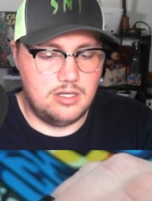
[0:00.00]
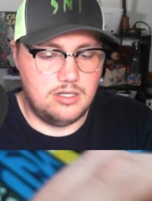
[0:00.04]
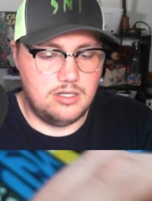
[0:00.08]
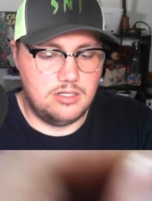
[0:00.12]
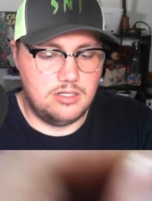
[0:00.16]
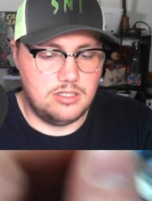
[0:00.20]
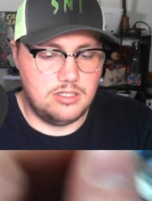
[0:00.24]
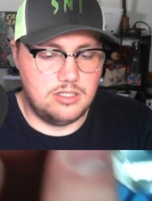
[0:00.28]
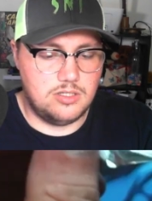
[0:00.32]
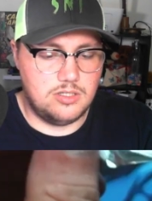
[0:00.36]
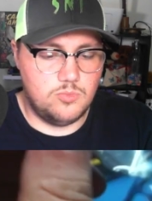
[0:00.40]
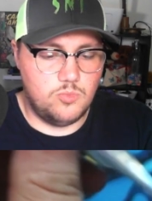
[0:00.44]

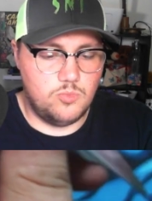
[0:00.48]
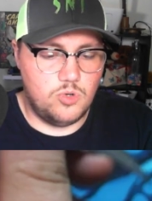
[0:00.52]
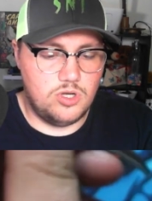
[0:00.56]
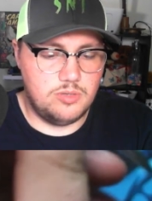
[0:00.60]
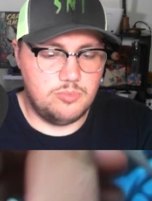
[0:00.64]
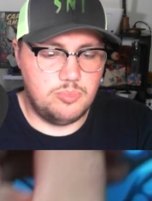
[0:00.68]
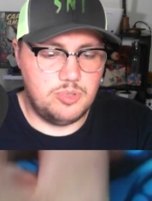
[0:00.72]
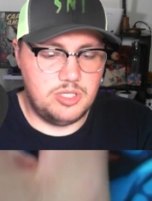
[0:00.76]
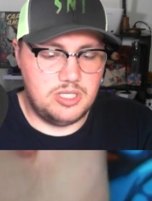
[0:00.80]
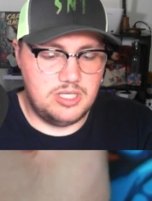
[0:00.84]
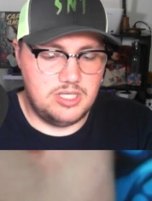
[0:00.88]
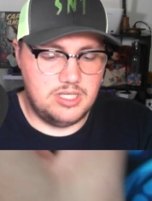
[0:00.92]
some One
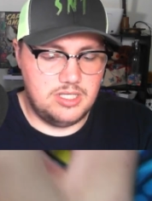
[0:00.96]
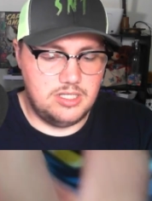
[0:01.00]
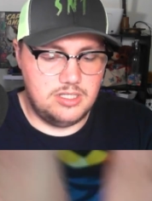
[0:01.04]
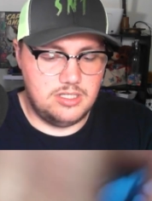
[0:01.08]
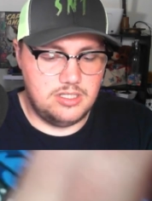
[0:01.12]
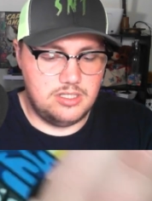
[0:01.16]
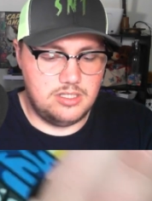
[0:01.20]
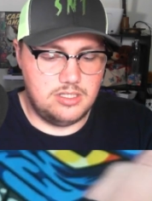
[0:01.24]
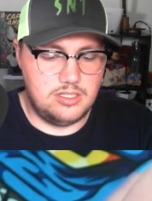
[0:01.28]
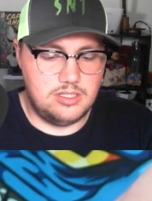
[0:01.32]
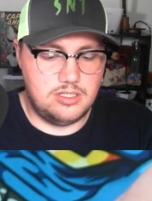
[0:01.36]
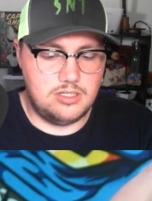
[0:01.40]
Piece,
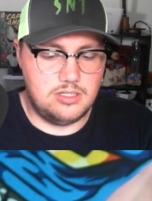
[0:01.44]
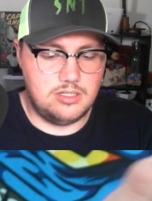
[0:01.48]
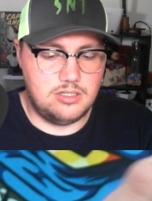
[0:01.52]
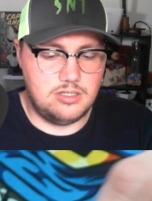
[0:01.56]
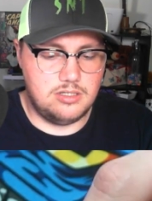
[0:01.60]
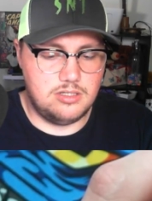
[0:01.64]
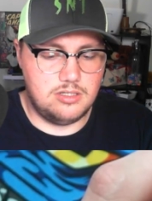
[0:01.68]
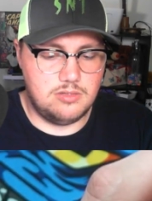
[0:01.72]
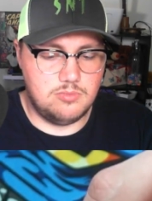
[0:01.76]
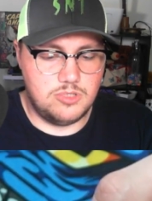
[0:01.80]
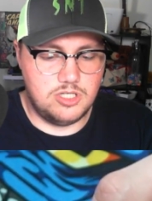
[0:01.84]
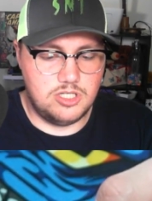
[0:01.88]

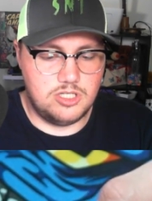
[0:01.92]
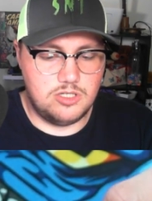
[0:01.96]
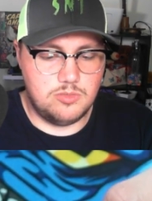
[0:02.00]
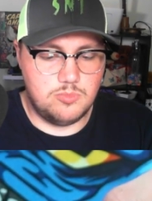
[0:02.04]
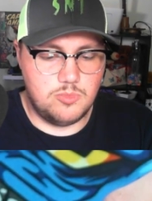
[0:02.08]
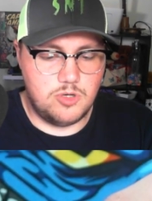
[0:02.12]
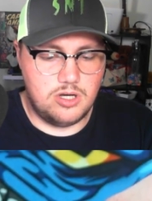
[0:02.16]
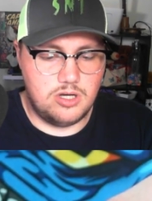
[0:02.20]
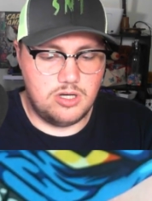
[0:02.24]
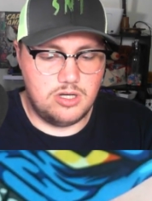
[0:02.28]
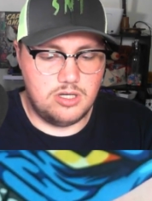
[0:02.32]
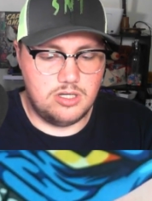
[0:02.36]
some
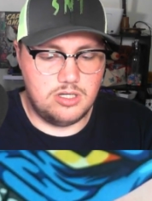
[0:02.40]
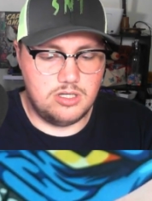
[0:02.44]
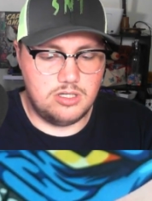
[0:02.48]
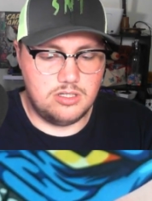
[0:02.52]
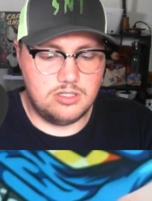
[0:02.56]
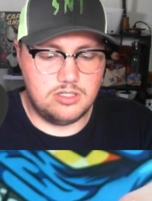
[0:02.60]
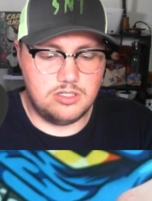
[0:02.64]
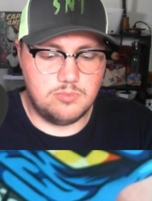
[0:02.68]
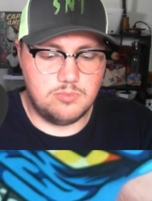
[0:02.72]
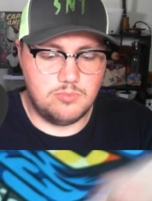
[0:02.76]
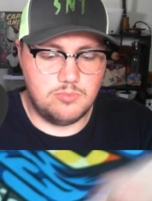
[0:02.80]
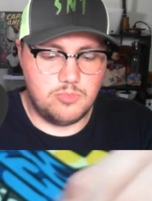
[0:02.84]

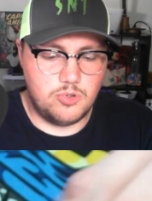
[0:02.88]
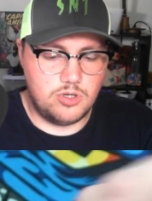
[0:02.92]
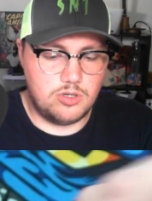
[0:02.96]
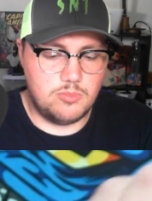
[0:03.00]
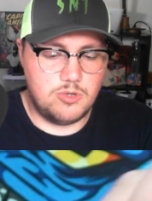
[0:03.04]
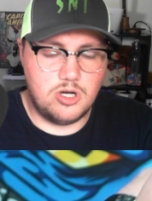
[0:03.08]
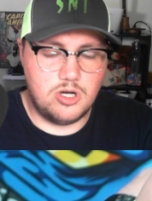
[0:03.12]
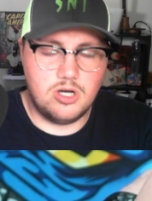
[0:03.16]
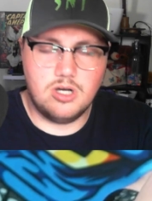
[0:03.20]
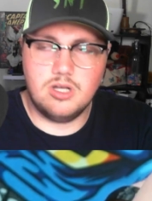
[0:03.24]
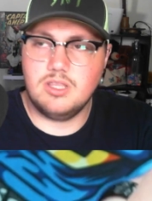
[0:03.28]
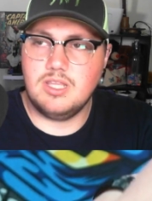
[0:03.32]
Digimon, some
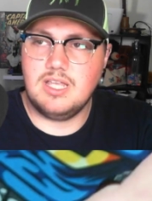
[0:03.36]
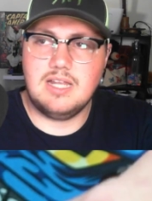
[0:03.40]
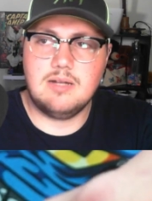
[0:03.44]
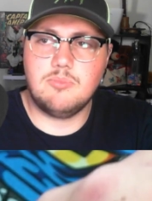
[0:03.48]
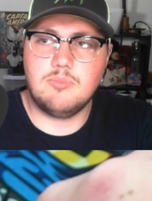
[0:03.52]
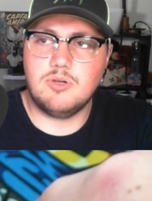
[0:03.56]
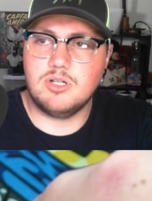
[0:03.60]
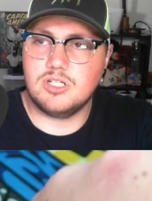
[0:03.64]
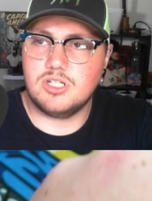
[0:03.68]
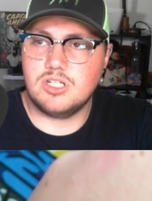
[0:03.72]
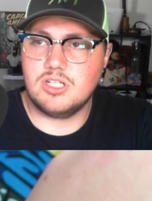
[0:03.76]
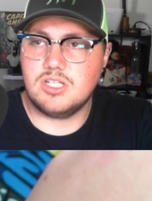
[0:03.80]
Pokemon. They had a
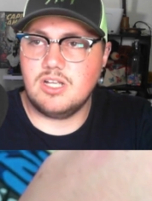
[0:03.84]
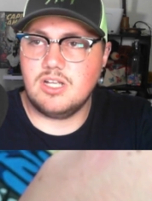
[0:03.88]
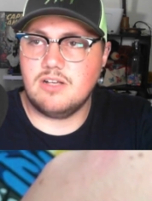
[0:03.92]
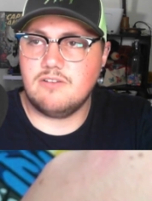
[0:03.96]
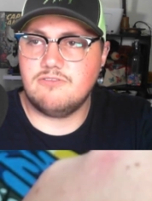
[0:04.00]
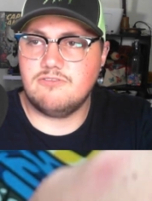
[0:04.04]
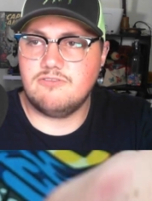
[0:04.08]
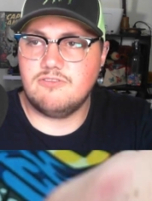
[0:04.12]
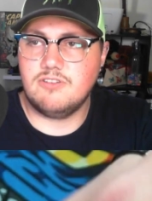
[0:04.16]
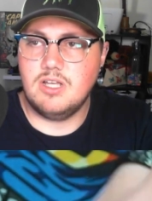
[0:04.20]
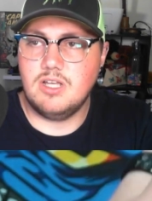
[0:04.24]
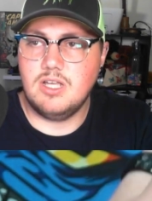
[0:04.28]
bunch of
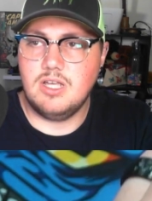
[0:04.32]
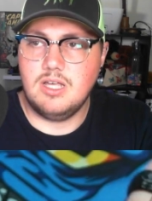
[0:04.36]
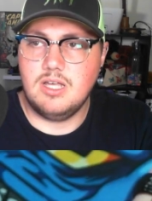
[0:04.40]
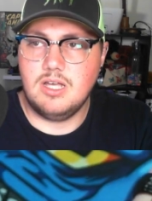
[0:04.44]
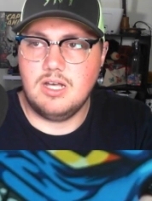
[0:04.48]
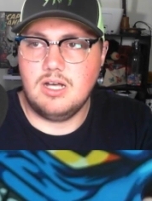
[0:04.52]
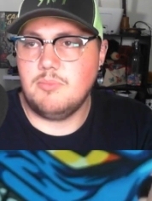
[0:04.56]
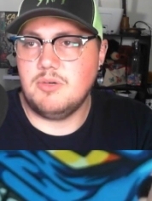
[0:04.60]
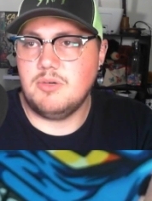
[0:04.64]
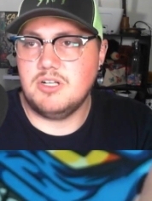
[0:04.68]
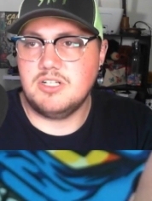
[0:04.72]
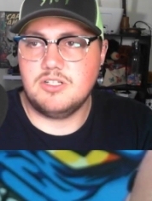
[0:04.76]
stuff.
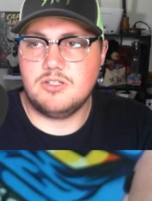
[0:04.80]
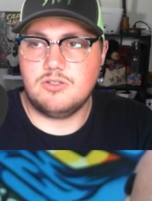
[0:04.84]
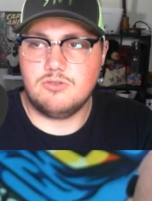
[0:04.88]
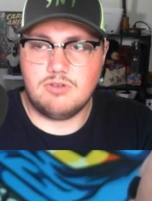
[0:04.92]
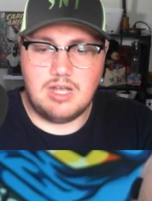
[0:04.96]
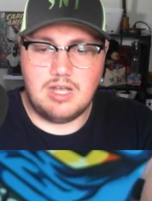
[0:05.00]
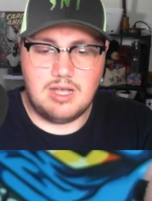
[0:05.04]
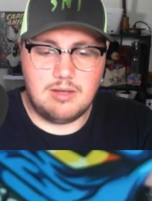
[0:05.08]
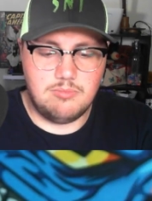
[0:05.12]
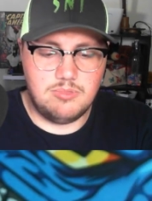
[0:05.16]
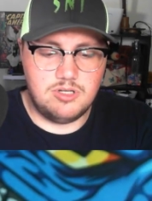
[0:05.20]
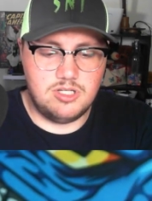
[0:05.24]
I just
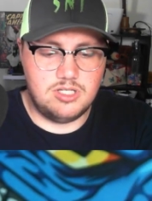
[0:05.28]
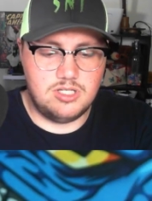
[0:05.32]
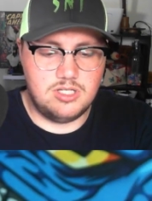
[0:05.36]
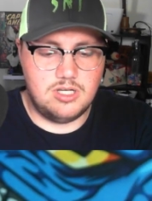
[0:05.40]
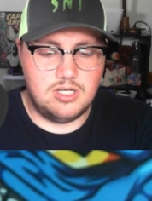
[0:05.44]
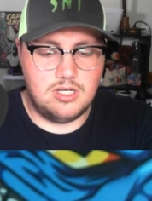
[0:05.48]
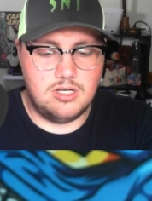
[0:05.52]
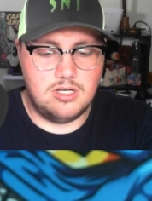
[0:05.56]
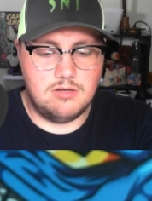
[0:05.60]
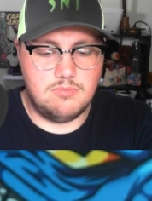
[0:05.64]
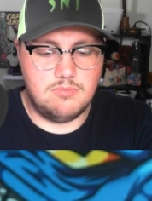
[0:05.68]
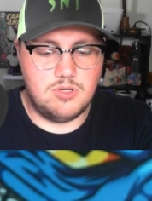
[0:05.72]
grabbed
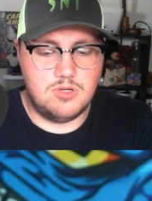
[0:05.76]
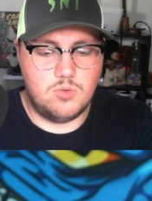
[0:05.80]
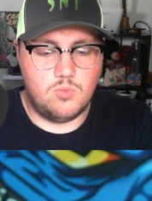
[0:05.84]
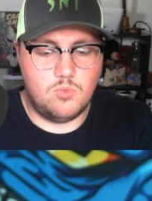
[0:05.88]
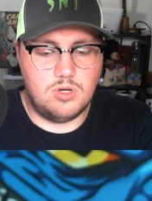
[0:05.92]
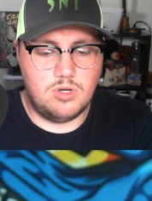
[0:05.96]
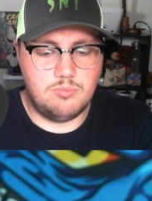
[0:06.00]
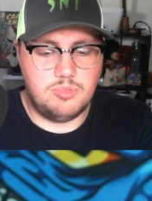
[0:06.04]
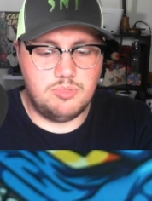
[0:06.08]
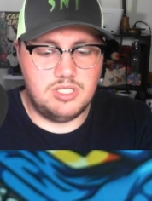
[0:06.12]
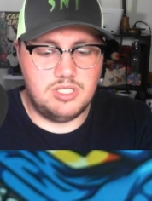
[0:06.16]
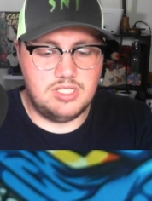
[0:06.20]
some
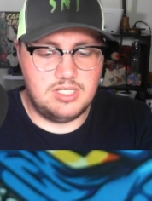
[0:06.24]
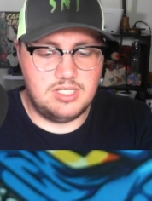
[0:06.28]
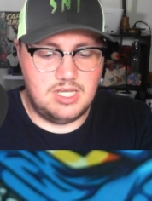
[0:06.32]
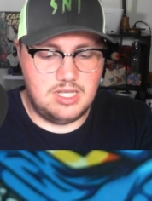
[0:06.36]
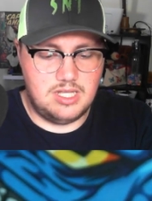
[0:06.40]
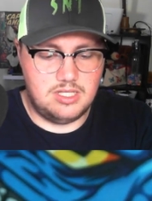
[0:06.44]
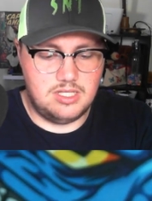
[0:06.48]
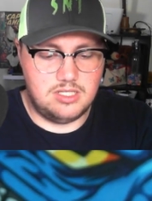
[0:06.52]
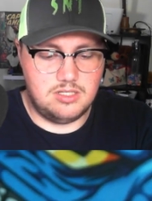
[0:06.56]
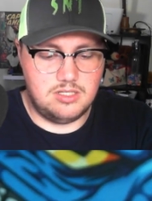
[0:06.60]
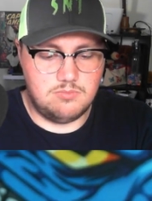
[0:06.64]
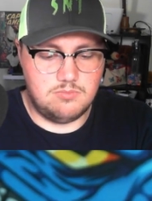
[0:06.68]
One Piece
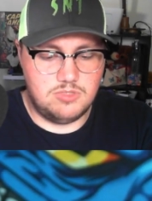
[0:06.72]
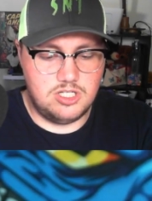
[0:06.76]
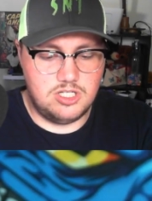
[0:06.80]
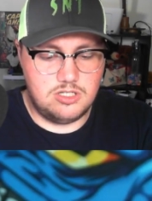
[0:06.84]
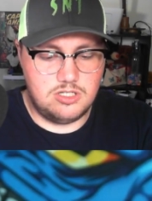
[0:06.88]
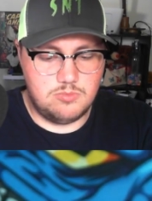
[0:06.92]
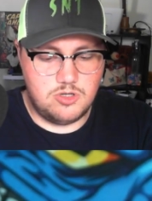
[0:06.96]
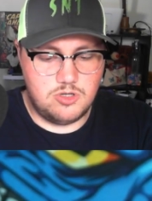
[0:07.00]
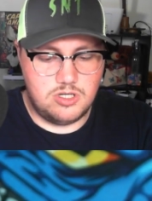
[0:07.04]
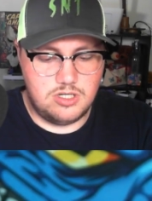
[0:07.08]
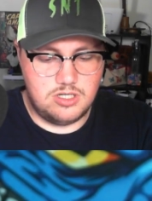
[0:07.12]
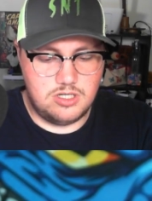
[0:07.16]
and some
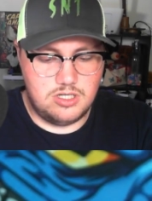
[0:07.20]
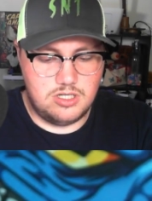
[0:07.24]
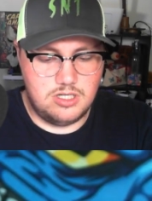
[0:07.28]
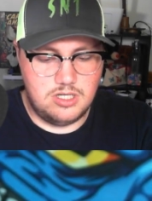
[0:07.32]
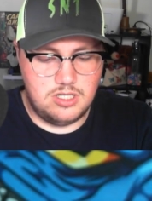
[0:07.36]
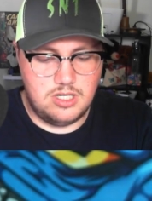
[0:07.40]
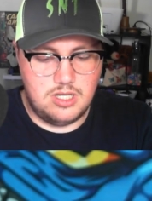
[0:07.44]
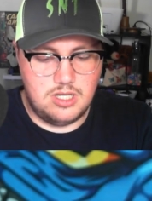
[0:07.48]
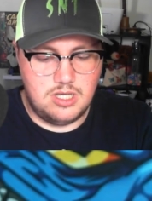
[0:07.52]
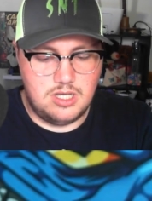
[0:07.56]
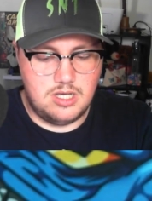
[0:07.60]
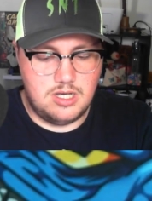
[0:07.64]
Digimon.
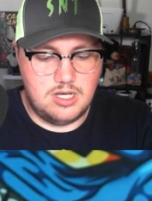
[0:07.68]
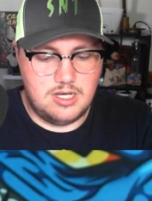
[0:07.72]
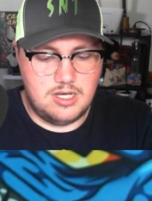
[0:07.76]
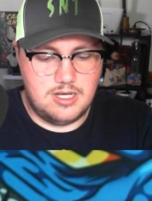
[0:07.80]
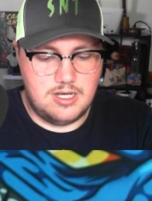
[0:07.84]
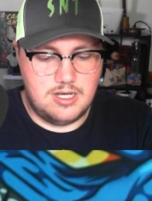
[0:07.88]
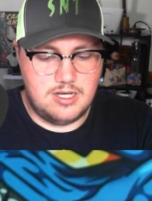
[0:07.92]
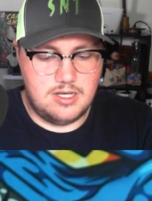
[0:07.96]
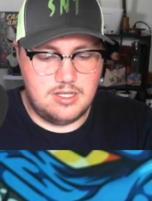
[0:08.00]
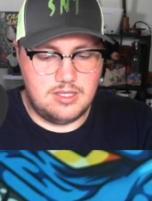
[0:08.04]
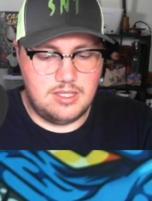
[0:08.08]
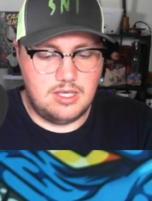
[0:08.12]

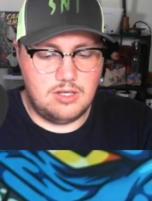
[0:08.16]
They